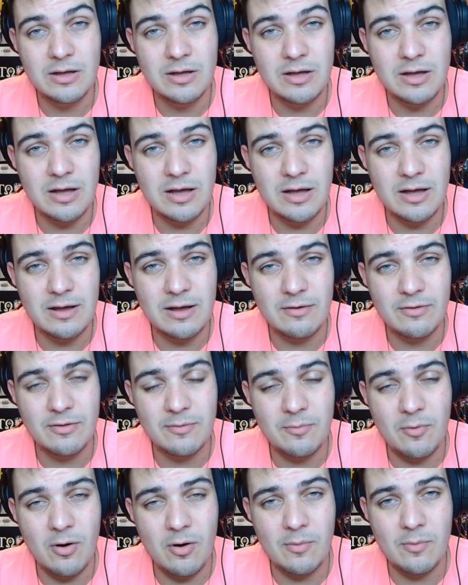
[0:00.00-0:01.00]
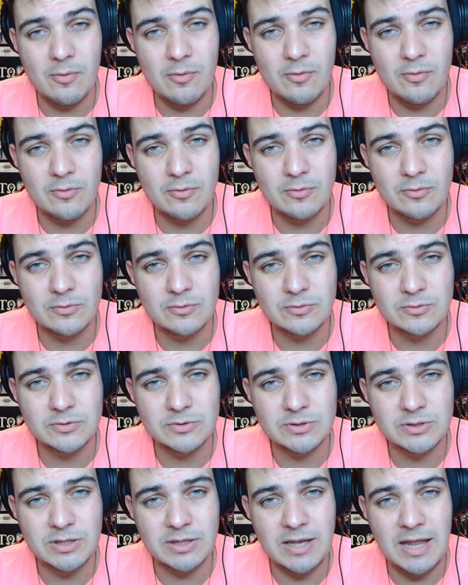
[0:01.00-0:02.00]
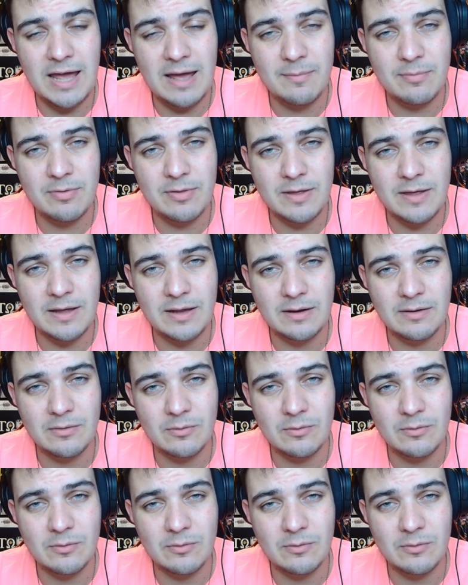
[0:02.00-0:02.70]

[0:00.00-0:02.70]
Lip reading: The Marvel collab thing.